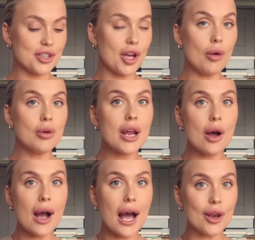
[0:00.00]
to go on
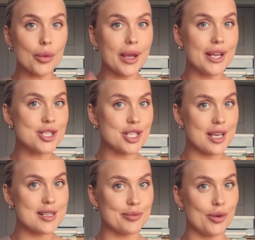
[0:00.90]
our Halloween
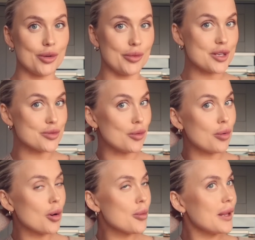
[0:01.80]
cheese board, which we'll
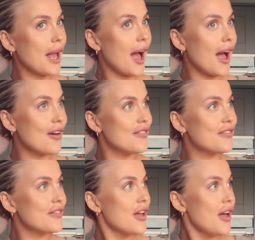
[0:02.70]
probably
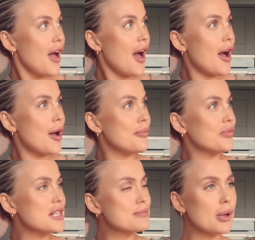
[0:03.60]
have,
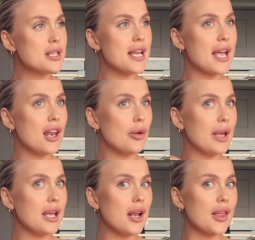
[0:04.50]
is Monday
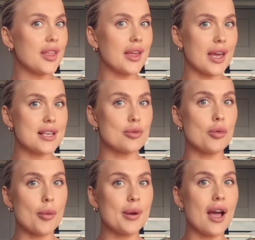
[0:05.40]
Halloween? I think it is. We'll
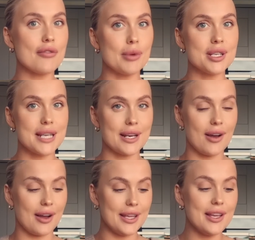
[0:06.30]
probably have Monday
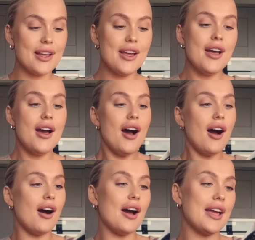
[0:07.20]
night.
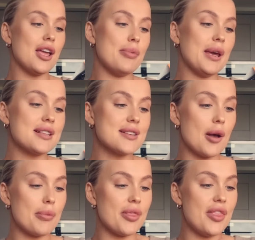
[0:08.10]
I picked
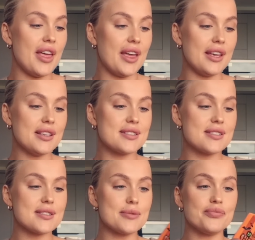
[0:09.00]
up
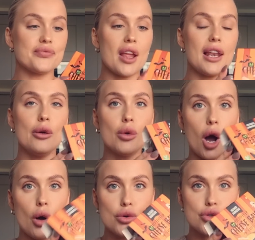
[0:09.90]
this little
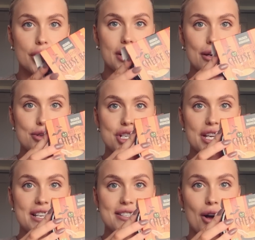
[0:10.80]
cauldron, little
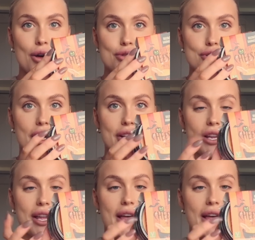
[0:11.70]
cheese cauldron,